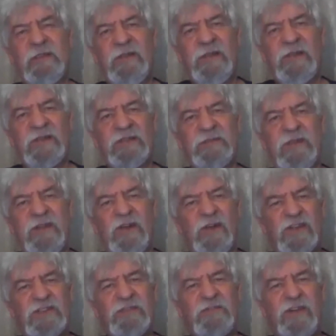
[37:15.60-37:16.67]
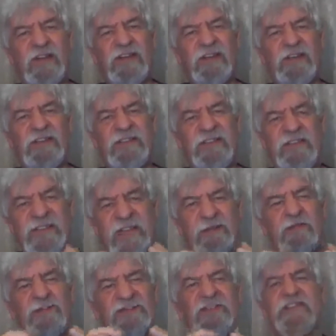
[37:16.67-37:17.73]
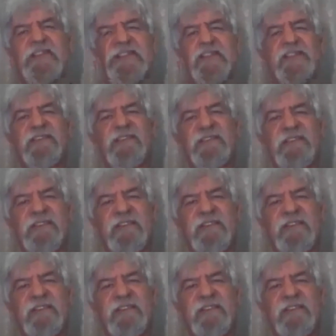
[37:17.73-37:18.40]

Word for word: And I, and I ask, Father, in the name of Jesus,